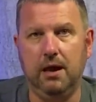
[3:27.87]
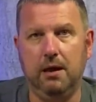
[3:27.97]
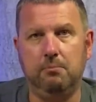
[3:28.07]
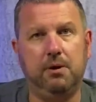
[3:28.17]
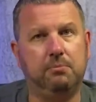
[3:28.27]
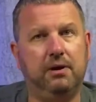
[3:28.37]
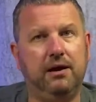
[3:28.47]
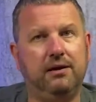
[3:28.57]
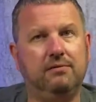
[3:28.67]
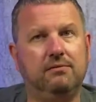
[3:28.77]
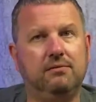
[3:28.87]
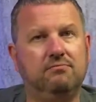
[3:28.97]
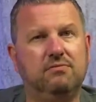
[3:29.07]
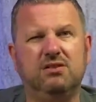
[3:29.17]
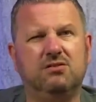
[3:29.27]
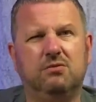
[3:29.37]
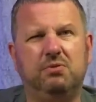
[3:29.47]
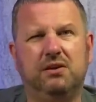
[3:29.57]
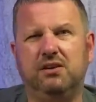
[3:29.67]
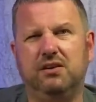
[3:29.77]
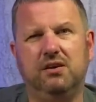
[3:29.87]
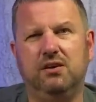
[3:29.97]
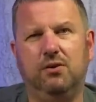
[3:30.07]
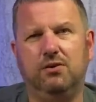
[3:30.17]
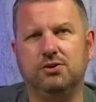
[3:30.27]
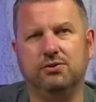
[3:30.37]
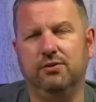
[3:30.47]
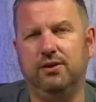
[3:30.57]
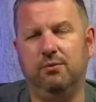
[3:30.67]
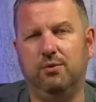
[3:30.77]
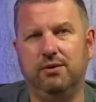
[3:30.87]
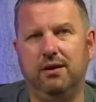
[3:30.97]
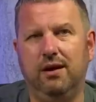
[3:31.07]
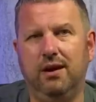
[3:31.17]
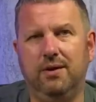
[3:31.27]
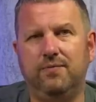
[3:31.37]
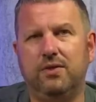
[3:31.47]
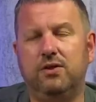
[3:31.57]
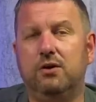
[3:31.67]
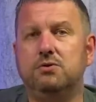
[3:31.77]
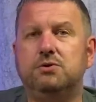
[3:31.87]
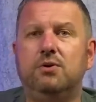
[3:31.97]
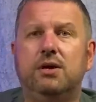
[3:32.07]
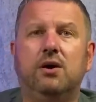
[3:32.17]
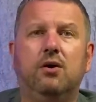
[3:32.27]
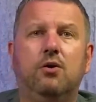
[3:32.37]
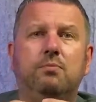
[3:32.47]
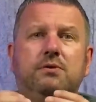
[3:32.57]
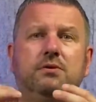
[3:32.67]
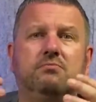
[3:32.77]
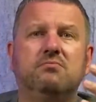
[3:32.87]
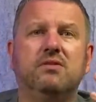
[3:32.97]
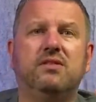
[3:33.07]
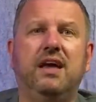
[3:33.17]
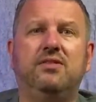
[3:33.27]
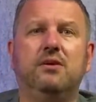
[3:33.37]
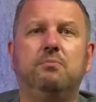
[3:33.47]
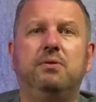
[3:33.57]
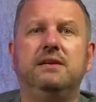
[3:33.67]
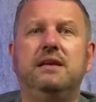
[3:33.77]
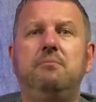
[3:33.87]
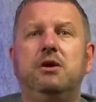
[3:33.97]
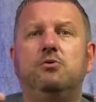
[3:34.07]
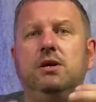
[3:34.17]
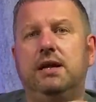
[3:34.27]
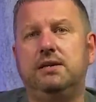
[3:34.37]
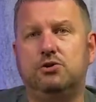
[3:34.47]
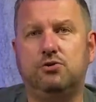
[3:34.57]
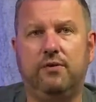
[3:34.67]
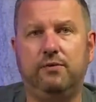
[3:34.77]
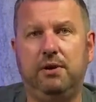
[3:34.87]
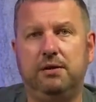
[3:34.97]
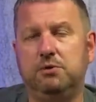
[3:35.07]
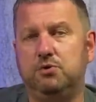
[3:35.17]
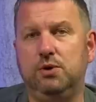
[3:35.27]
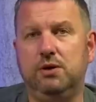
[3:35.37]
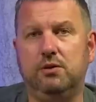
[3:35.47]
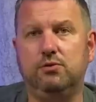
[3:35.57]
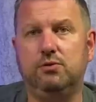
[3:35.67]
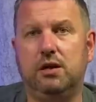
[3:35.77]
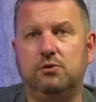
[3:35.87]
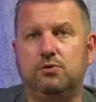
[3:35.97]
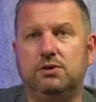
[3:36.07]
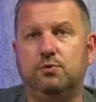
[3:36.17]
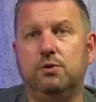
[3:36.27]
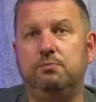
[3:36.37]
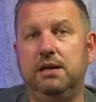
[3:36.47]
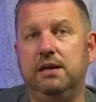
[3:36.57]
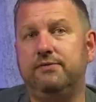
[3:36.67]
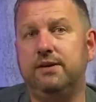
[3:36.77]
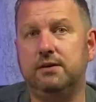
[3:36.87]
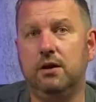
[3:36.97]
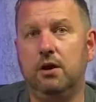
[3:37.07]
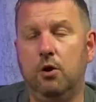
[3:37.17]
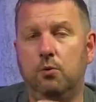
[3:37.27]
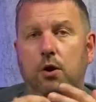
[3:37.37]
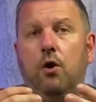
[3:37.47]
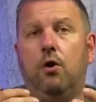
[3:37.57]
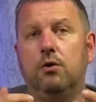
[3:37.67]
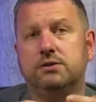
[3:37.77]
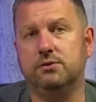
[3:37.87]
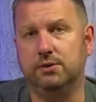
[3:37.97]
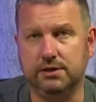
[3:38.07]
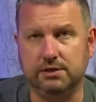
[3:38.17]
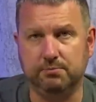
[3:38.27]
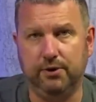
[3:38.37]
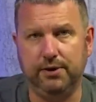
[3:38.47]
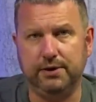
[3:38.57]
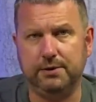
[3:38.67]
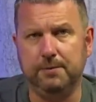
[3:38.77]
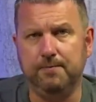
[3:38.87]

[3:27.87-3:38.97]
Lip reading: But Biden is not particularly urgent on that one. Those who had hoped that the pandemic-related travel ban between the two countries would be lifted were also disappointed.